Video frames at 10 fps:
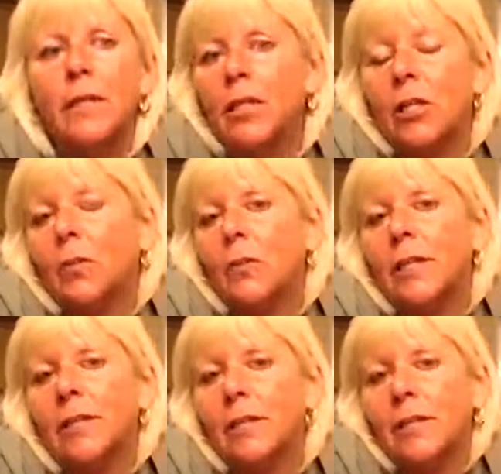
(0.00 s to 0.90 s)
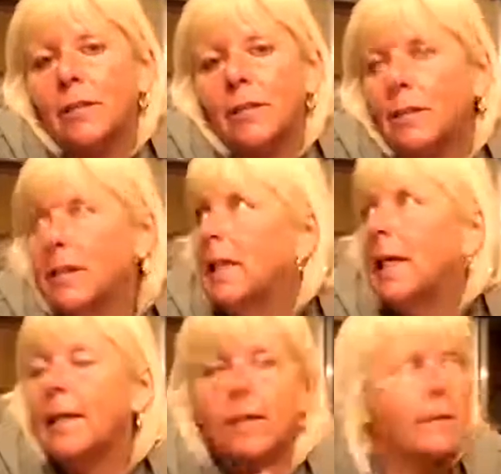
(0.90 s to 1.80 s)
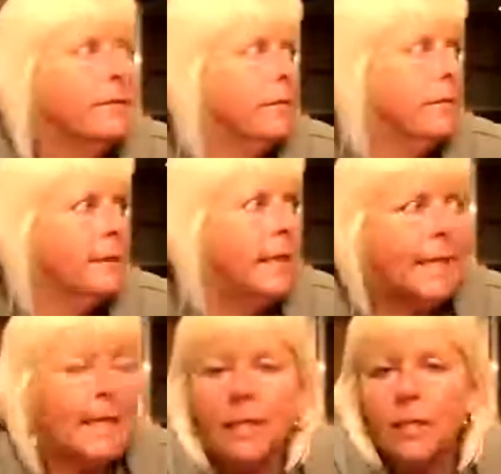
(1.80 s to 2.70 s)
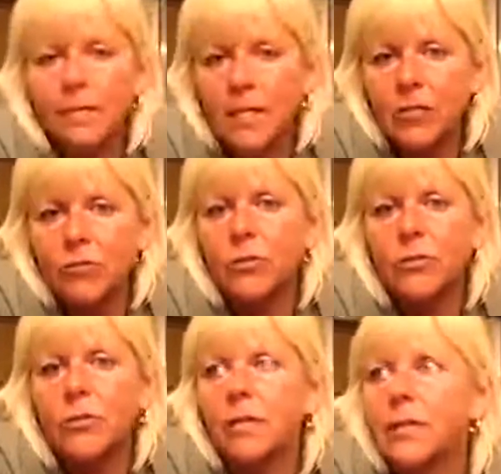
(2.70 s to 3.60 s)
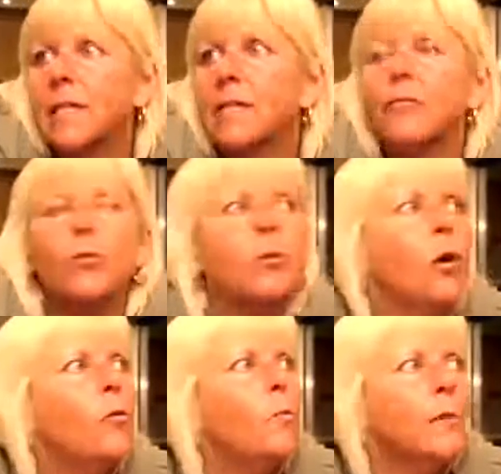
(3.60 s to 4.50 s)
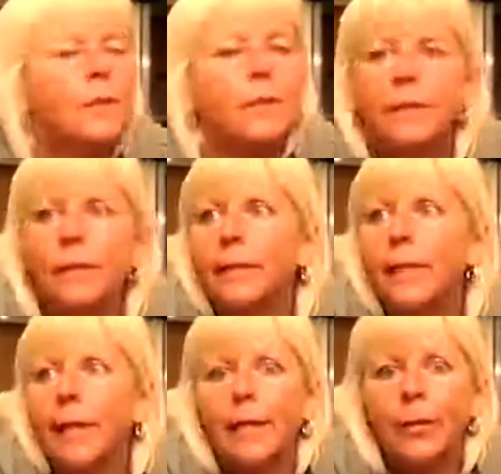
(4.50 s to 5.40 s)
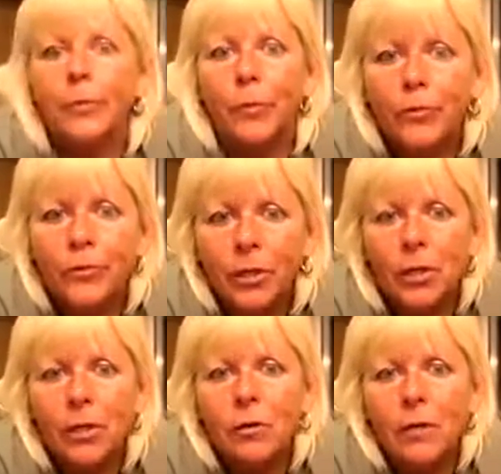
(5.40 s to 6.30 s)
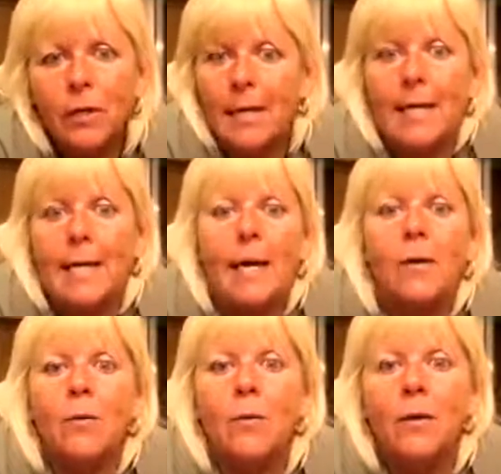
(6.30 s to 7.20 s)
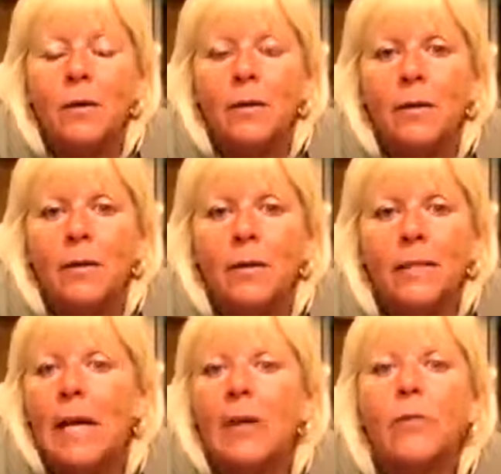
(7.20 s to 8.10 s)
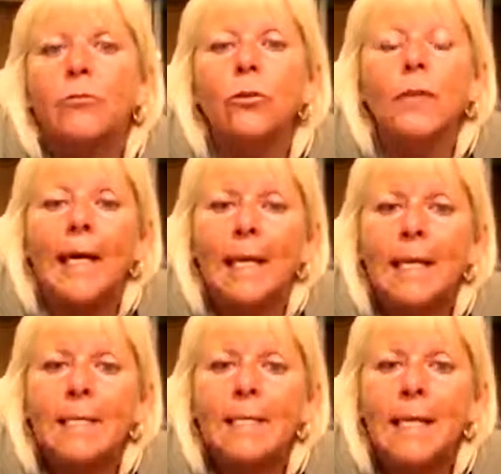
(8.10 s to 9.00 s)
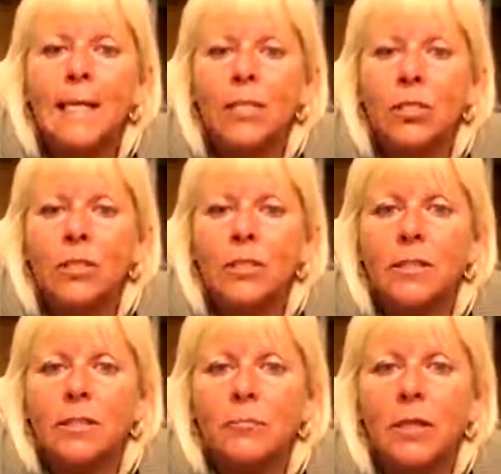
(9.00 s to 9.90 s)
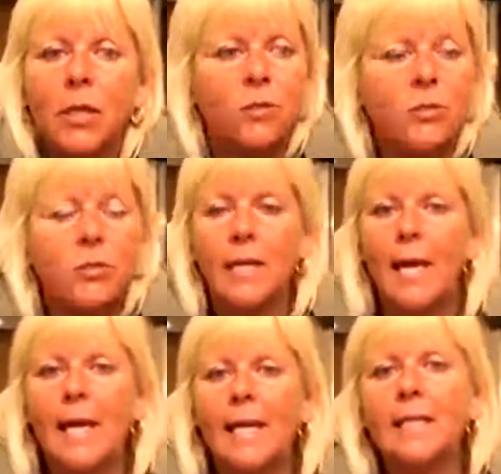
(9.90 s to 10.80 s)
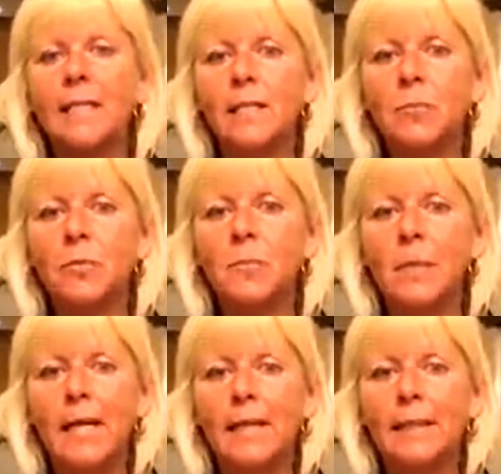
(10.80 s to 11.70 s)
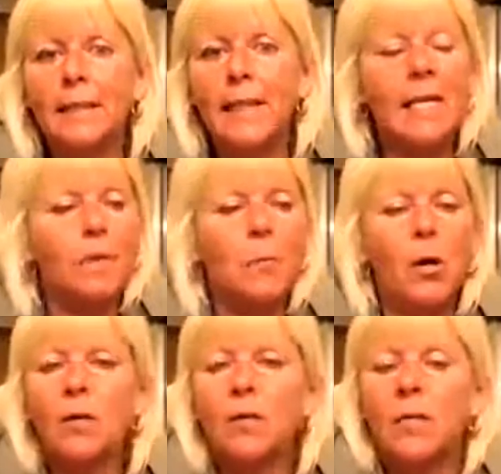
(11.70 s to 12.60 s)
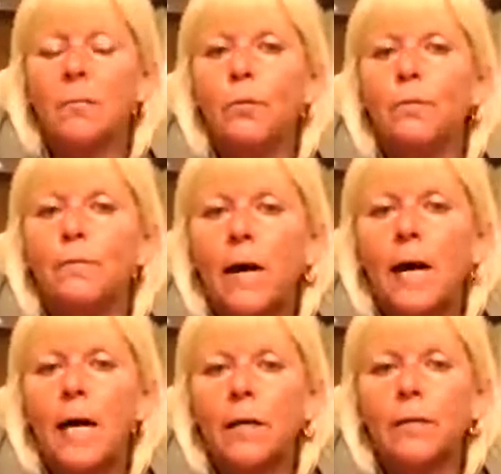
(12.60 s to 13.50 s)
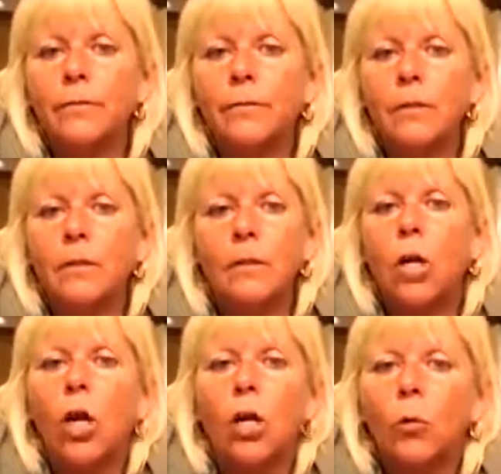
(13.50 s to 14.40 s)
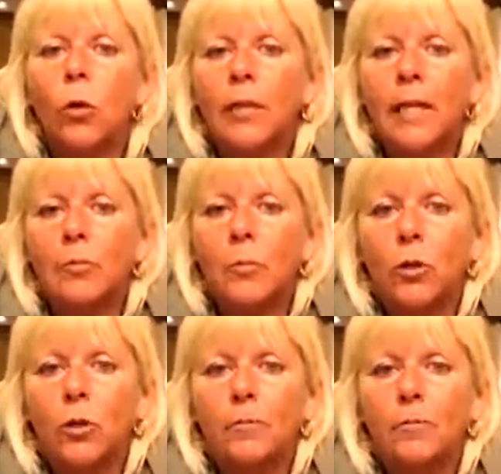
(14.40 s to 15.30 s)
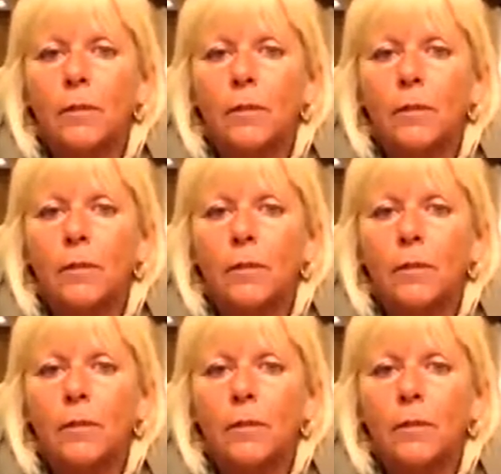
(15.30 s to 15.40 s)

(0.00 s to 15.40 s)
and like here, the restaurants and things have all opened like a month ago, and now they're all getting cancellations, because anything that was planned, any party above 5 can't go on anymore.